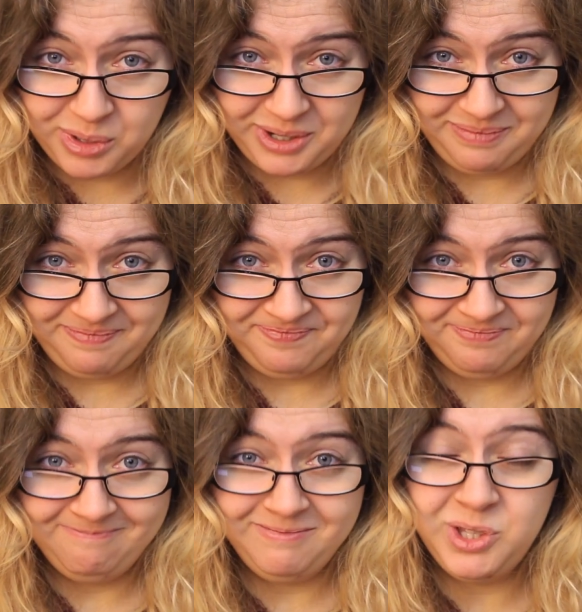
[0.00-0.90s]
one,
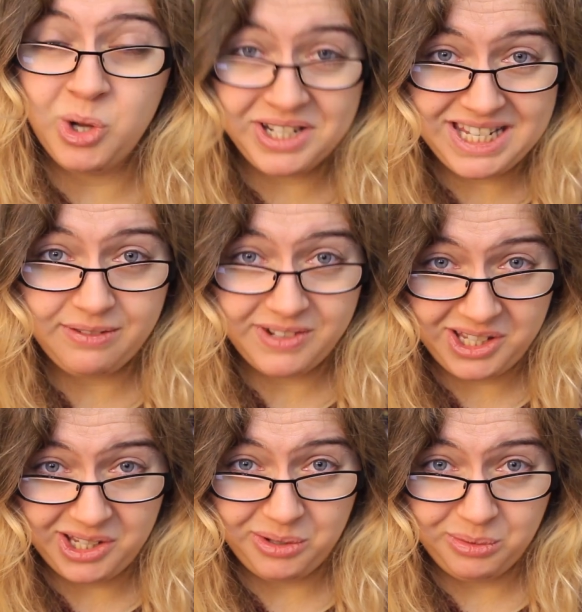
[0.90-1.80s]
not even
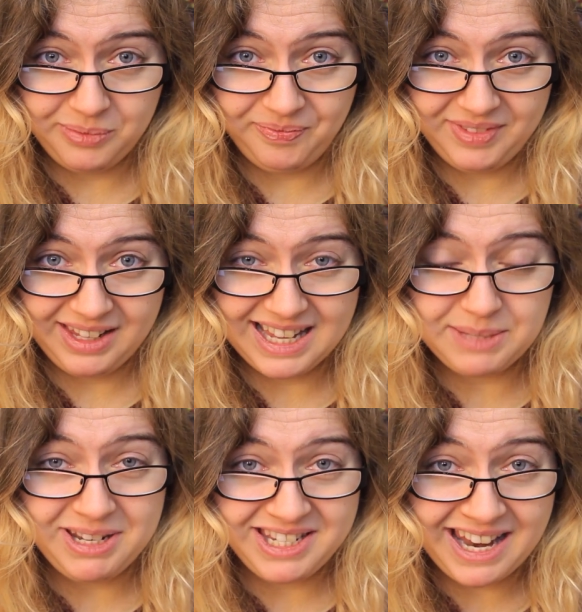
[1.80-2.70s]
you,
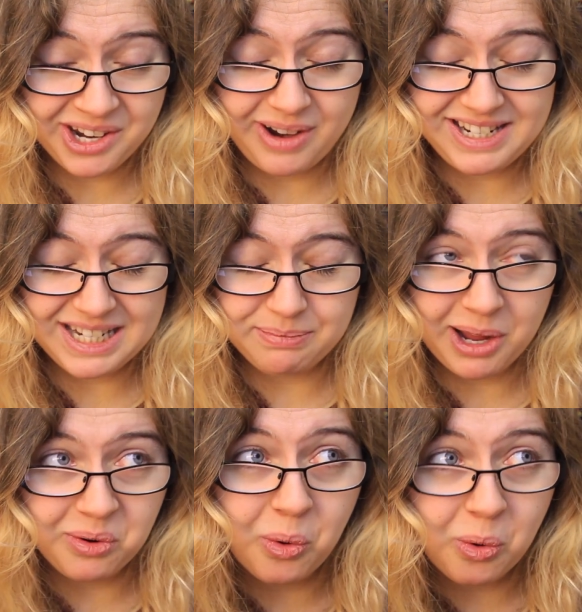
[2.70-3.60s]
has been denigrated
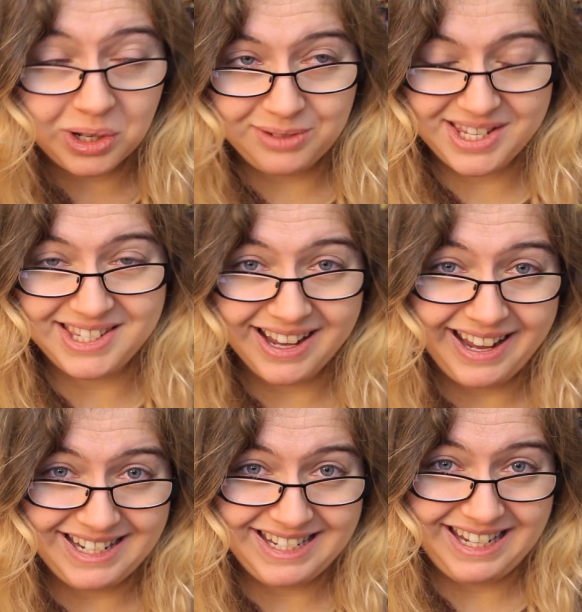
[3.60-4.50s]
by all of
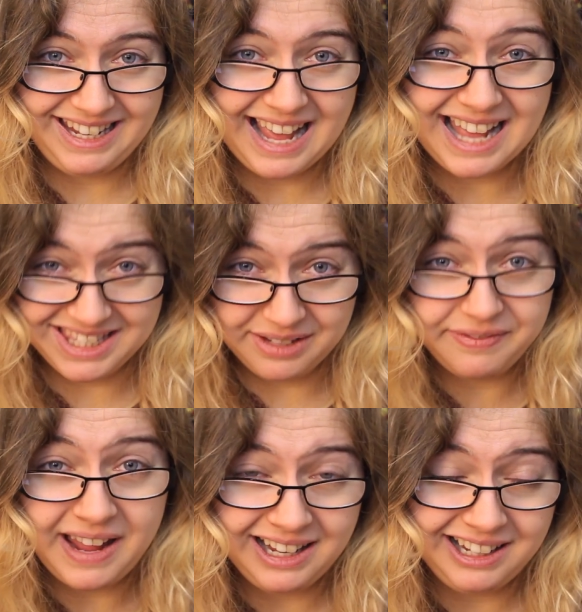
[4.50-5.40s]
society as the
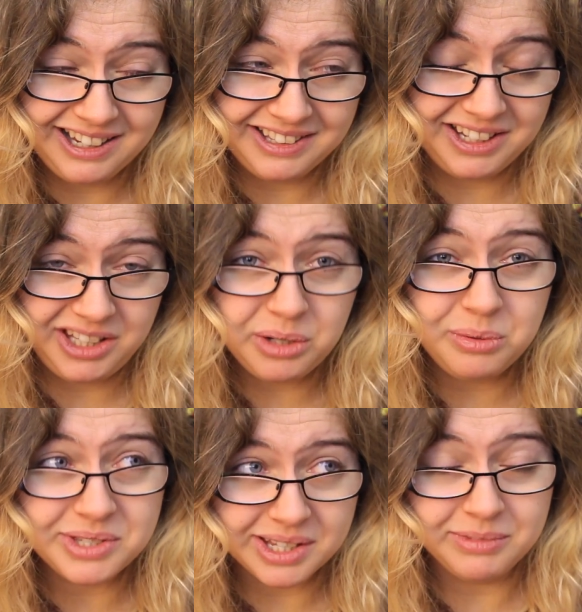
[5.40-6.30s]
failure that
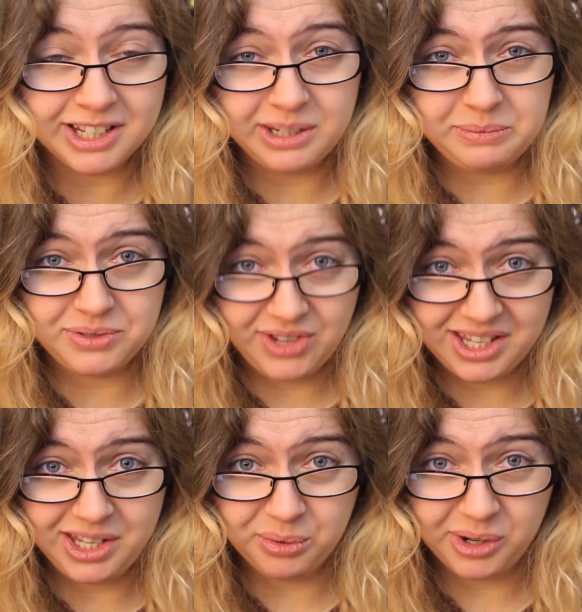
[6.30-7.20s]
you sometimes
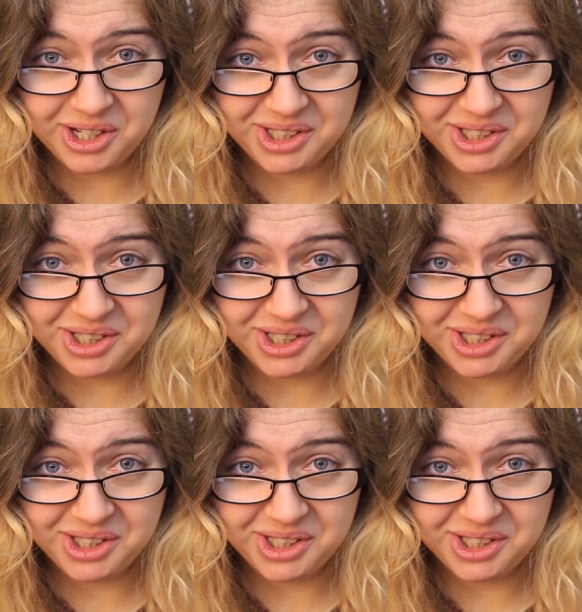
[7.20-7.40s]
think you are.